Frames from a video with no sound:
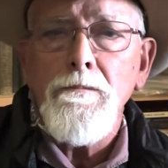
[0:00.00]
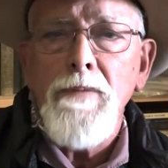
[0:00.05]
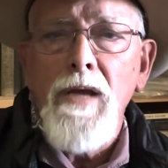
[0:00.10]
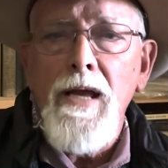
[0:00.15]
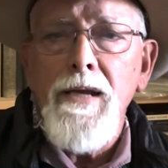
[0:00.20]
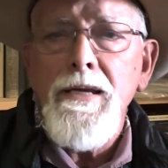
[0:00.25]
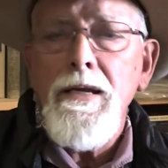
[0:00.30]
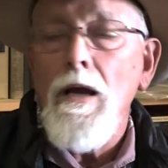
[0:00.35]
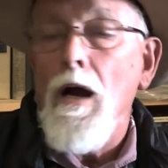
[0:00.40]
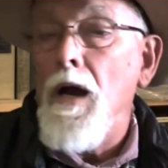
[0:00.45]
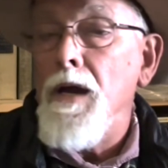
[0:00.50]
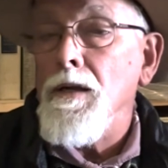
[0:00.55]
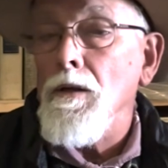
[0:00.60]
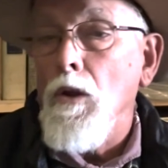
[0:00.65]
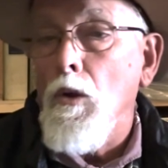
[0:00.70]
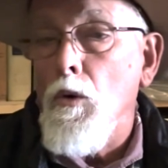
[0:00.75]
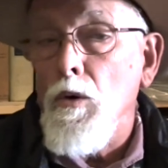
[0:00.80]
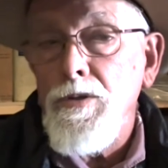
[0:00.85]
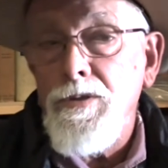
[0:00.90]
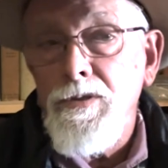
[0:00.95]
Any idle
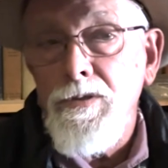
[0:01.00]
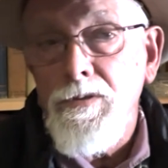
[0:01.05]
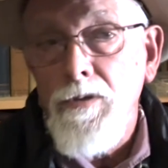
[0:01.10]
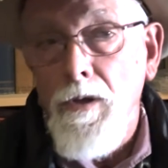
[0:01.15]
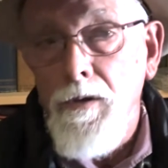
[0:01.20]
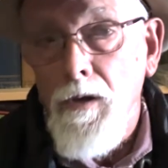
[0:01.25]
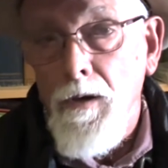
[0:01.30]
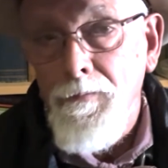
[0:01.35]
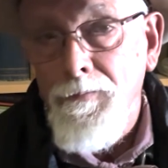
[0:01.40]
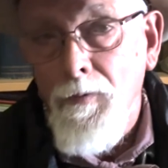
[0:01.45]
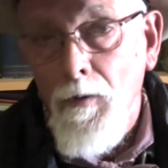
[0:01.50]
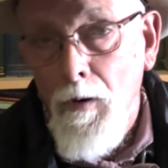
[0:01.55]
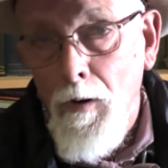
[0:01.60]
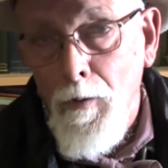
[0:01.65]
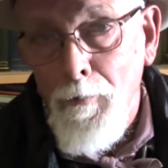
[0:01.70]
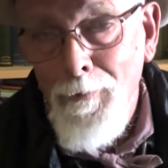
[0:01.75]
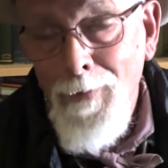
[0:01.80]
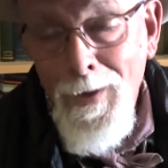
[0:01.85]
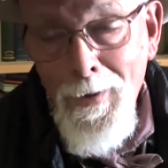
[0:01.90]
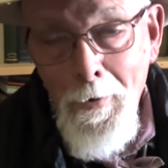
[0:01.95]
horses on our
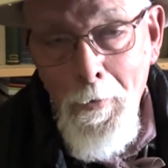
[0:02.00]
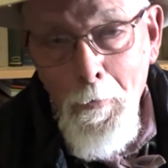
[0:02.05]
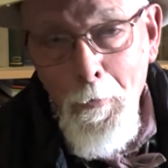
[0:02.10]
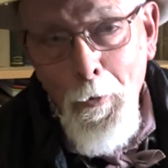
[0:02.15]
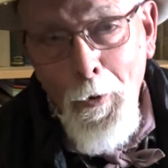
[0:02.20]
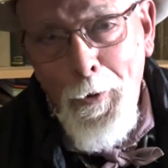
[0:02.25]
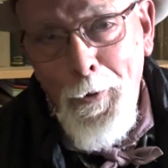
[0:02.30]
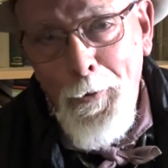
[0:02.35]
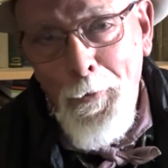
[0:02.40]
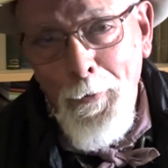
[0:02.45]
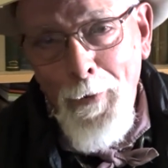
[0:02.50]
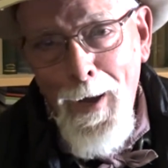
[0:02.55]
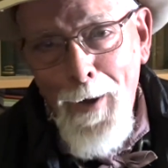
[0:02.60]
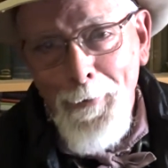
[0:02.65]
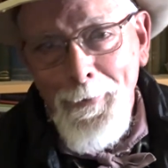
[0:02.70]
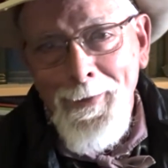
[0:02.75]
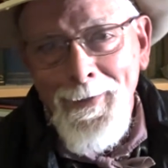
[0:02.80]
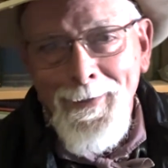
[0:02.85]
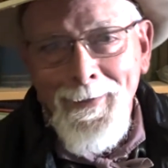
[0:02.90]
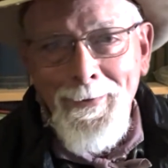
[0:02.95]
farm were
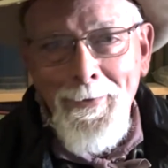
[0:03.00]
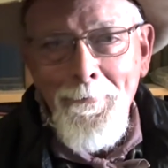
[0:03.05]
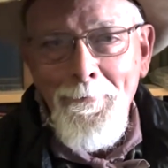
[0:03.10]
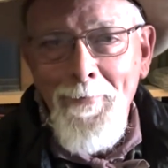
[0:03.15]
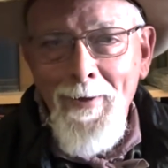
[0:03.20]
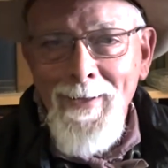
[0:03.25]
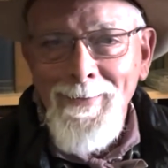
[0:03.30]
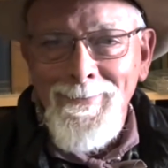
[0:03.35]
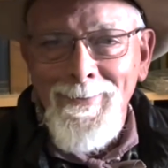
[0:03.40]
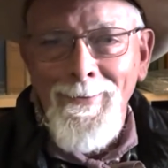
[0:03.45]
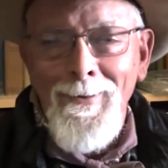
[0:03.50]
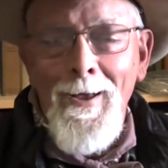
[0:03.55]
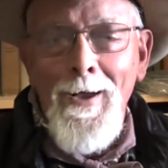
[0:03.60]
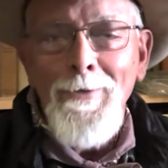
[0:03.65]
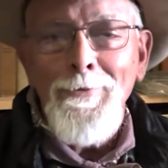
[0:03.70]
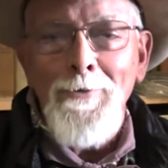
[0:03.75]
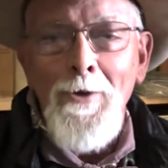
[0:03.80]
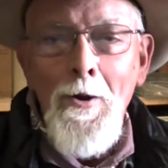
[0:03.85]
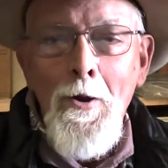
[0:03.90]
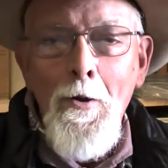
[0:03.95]
crowded at the fence
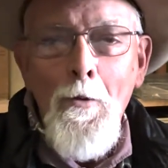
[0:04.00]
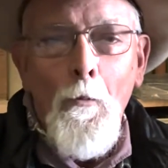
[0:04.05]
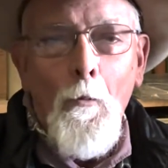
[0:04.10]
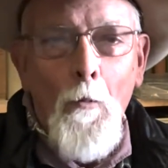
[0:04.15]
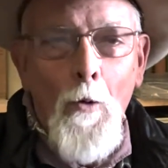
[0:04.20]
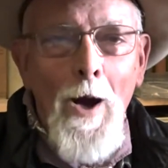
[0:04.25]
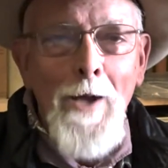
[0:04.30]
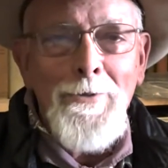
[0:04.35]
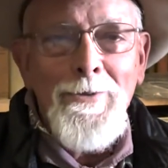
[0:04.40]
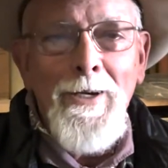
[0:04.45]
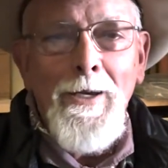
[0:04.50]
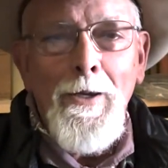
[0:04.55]
lines, watching